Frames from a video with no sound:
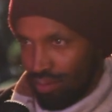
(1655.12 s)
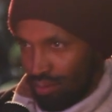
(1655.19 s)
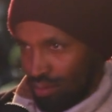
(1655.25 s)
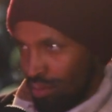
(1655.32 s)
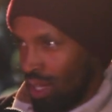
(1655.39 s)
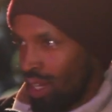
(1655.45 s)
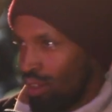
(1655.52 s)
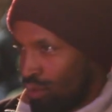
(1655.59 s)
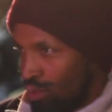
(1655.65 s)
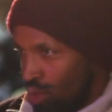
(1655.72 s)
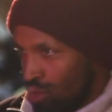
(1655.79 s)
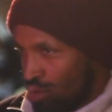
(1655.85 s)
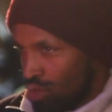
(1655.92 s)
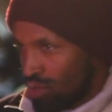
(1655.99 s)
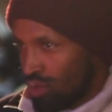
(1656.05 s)
many of
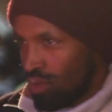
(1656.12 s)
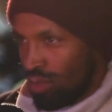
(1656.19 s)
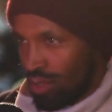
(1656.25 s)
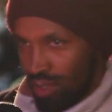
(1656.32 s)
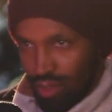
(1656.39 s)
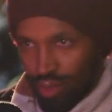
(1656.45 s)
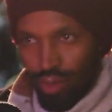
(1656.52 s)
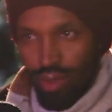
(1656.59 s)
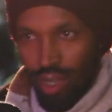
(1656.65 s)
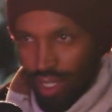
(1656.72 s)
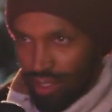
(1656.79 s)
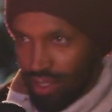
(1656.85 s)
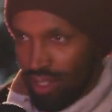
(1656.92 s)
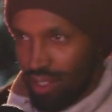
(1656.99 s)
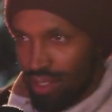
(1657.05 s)
those stories do
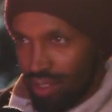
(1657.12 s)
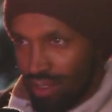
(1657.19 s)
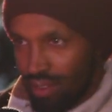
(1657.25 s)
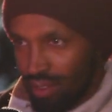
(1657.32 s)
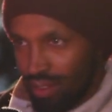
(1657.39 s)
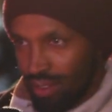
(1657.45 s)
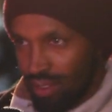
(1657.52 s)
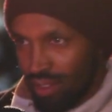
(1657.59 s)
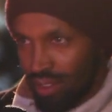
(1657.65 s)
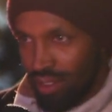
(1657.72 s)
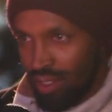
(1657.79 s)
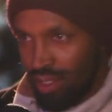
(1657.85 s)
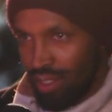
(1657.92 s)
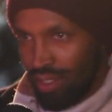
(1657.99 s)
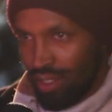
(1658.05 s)
exist.
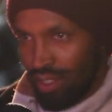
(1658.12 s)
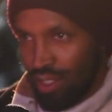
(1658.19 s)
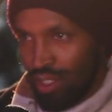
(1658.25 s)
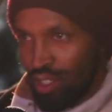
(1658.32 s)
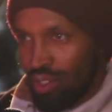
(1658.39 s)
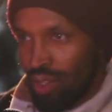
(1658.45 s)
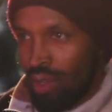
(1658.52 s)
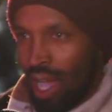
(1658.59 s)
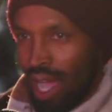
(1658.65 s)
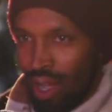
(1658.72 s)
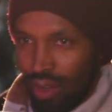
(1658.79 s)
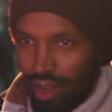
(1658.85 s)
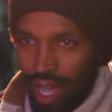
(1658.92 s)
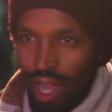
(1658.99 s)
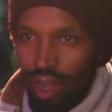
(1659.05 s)
So
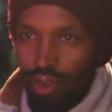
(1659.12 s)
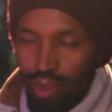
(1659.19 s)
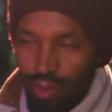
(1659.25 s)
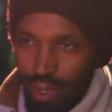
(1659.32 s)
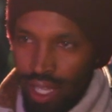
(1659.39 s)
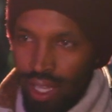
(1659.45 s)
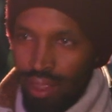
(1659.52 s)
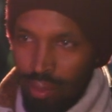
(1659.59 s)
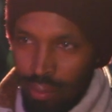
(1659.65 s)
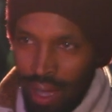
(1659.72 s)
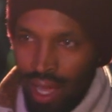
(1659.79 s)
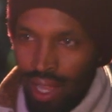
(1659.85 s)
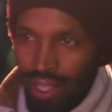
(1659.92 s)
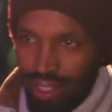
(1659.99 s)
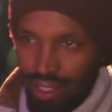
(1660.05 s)
how do we get the
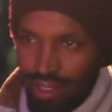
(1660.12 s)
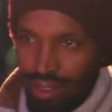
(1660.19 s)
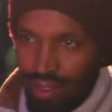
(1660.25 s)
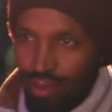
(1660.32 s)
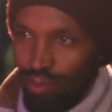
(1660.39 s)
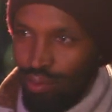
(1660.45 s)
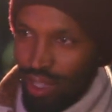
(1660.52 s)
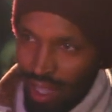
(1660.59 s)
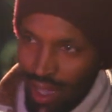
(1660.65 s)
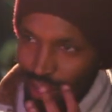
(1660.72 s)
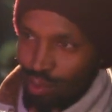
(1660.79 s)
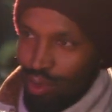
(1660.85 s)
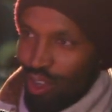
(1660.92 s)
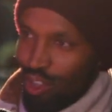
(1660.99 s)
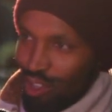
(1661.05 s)
balance? We
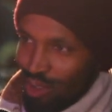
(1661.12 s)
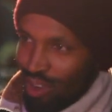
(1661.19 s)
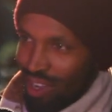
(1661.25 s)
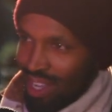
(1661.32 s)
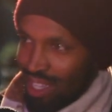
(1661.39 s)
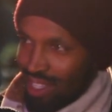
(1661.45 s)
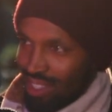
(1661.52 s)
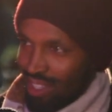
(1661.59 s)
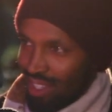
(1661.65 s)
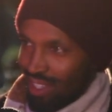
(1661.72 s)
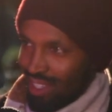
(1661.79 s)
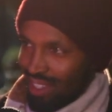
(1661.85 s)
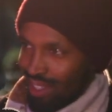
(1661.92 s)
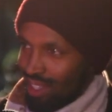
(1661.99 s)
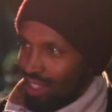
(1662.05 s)
got you guys here.
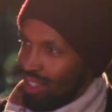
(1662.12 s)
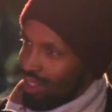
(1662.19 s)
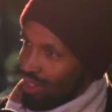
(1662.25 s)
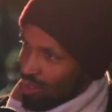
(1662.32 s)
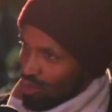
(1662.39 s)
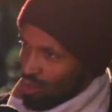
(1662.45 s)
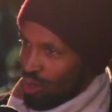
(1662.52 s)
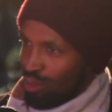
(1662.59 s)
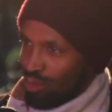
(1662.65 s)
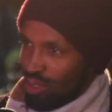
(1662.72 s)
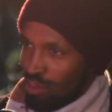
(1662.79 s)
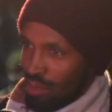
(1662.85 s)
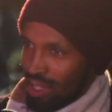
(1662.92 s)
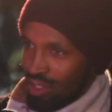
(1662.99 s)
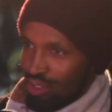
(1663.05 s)
You go to the
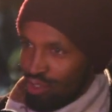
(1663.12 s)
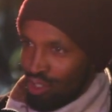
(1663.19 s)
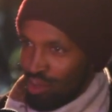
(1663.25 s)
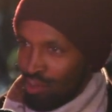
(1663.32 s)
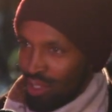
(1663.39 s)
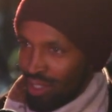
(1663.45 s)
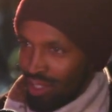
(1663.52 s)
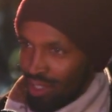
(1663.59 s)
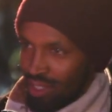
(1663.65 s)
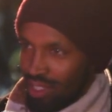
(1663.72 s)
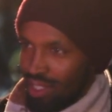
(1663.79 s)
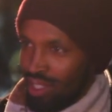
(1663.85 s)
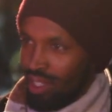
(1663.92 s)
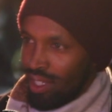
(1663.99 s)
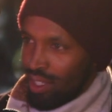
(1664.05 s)
mainstream
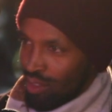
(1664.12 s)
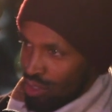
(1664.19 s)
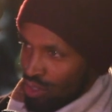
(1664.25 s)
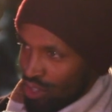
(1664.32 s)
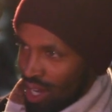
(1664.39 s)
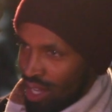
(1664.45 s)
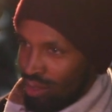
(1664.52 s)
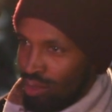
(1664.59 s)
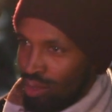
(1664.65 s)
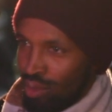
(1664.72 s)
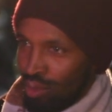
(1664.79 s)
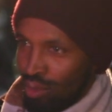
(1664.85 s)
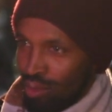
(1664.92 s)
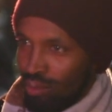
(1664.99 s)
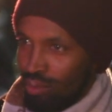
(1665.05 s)
medias. You're trying
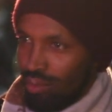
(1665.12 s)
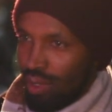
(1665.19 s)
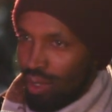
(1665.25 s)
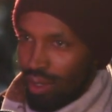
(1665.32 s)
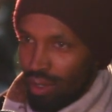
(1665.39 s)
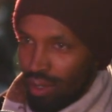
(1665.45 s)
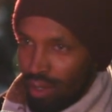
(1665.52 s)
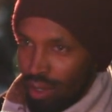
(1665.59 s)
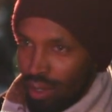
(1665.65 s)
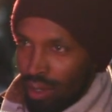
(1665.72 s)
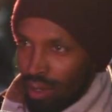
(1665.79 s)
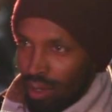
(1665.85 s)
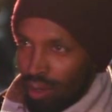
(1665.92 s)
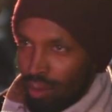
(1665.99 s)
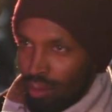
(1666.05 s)
to
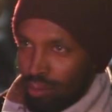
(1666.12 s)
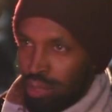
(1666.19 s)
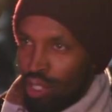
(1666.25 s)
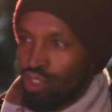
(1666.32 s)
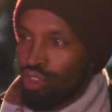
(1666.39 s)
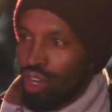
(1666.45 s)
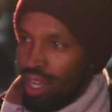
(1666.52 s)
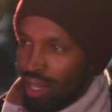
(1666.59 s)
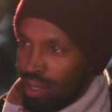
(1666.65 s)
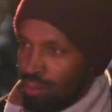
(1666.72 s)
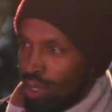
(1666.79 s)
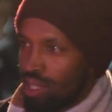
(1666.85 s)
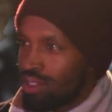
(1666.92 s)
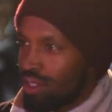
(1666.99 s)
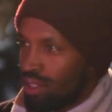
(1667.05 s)
portray the
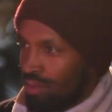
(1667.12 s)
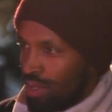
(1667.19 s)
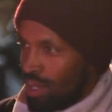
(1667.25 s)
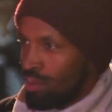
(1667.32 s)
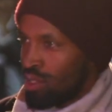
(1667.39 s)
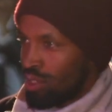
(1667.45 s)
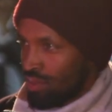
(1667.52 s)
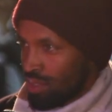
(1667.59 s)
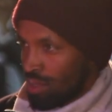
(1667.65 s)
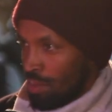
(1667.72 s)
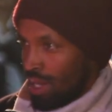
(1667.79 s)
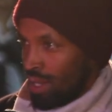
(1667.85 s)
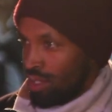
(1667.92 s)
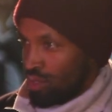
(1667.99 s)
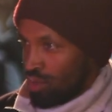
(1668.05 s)
positive image of
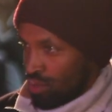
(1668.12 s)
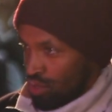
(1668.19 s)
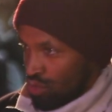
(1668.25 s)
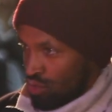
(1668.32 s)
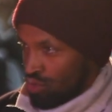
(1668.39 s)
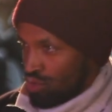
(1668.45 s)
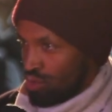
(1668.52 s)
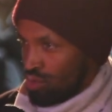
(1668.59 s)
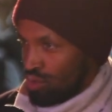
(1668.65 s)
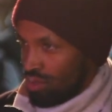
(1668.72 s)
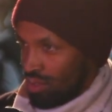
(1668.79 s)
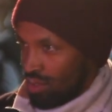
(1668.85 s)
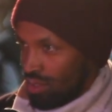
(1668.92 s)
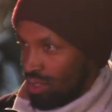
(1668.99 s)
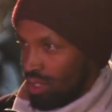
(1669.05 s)
Somalis, which is true,
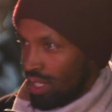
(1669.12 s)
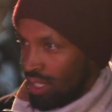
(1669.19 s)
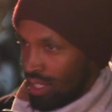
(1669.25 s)
and